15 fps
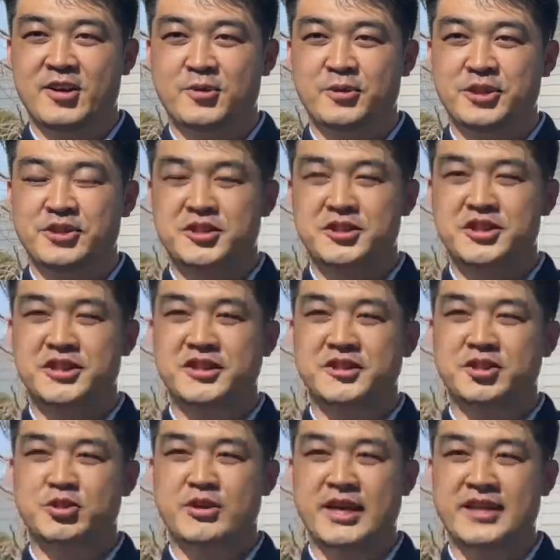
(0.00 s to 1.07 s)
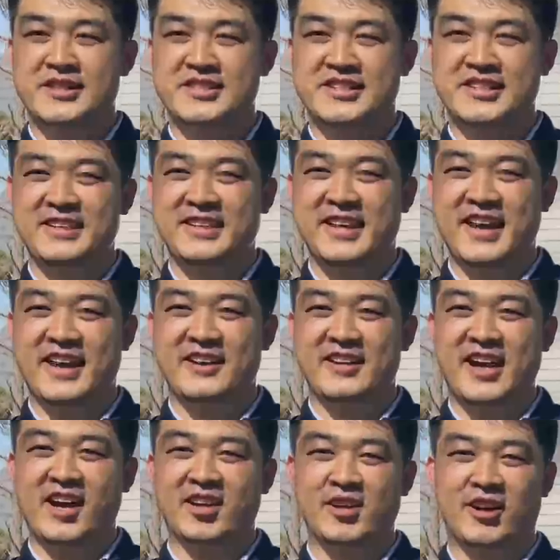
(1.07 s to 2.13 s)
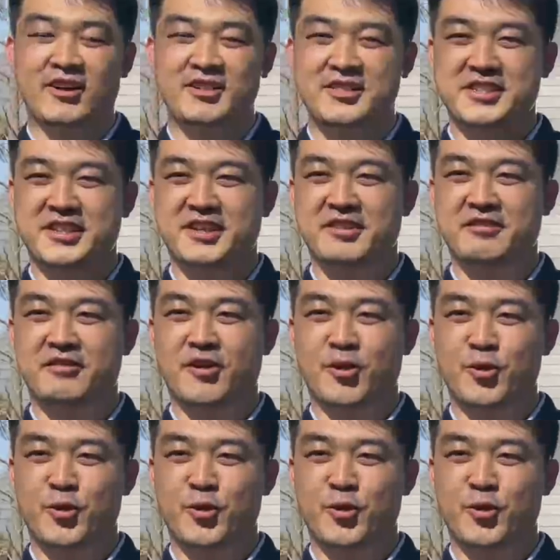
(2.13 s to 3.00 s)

researching strategy and technology for